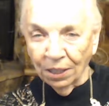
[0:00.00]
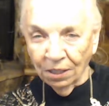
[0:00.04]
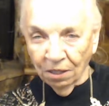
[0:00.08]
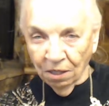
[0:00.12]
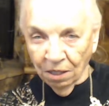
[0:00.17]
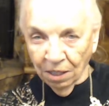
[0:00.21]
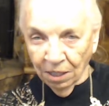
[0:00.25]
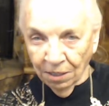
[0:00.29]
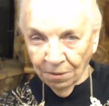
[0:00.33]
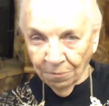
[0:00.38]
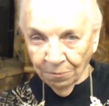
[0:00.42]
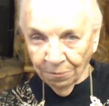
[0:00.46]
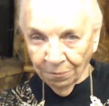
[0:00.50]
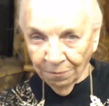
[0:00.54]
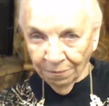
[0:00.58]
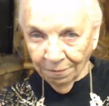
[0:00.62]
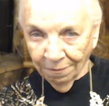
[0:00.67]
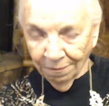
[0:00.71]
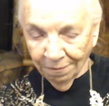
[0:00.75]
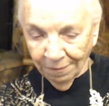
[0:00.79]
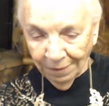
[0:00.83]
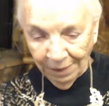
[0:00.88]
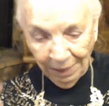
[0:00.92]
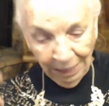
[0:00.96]
on
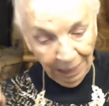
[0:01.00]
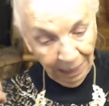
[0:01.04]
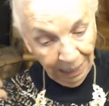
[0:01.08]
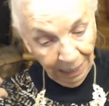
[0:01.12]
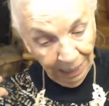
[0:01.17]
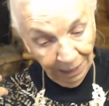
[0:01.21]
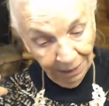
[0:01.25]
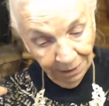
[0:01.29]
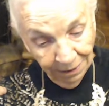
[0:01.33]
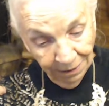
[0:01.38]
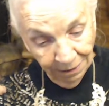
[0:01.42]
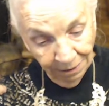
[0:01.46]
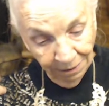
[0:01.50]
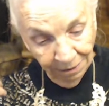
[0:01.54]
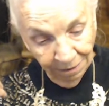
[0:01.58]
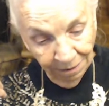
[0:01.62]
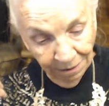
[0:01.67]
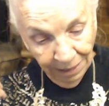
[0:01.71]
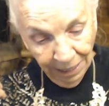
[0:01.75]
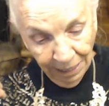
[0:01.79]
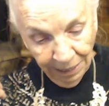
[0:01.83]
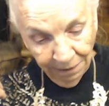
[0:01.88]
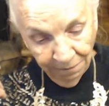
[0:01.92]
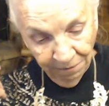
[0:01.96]
and a
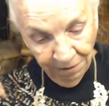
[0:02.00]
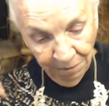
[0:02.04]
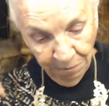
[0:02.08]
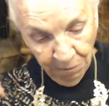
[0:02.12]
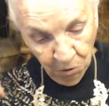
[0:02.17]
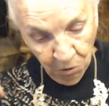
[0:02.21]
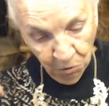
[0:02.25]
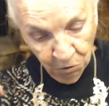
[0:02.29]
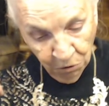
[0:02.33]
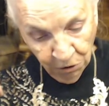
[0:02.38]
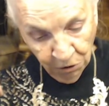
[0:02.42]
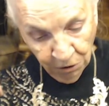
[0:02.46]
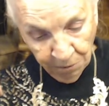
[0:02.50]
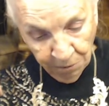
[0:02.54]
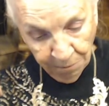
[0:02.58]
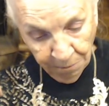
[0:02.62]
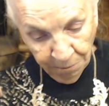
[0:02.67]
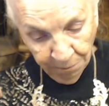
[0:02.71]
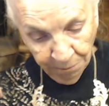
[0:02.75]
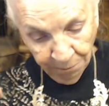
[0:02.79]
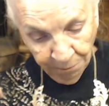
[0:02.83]
lot of emotion.